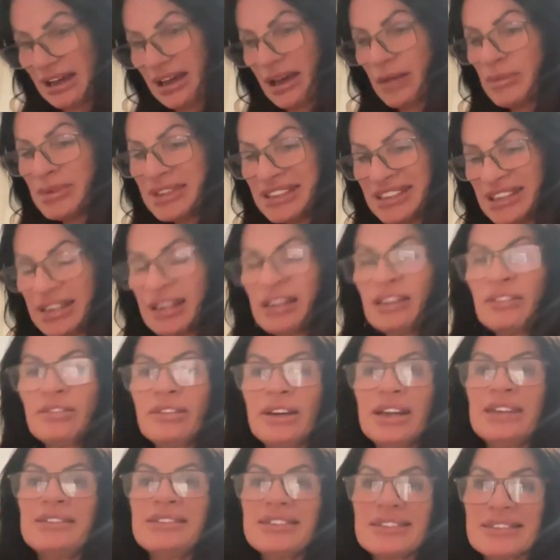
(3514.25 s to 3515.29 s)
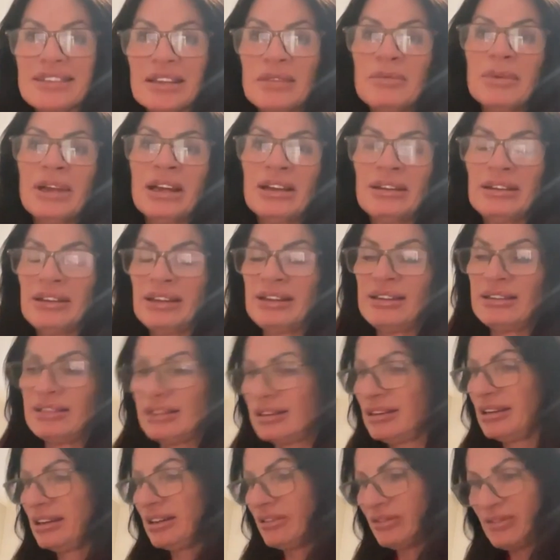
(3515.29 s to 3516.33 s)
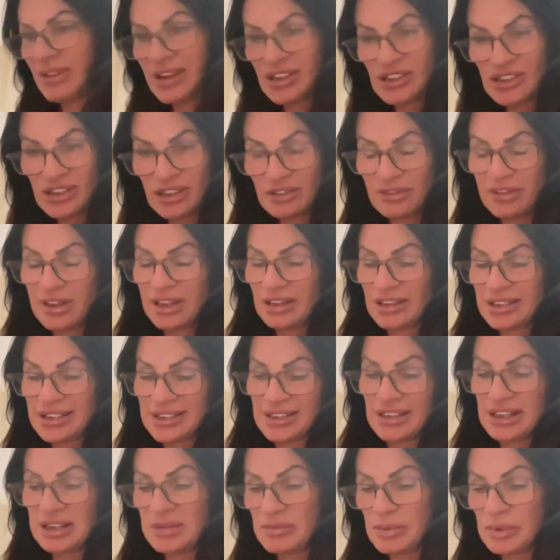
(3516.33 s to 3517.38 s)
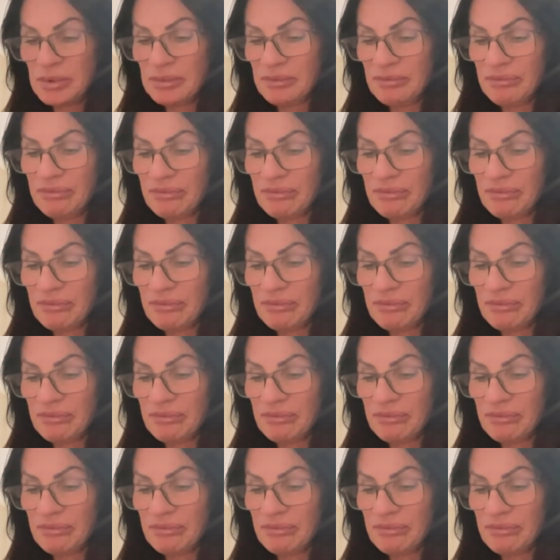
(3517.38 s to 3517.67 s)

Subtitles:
I was terrified to sleep that night. I eventually fell asleep.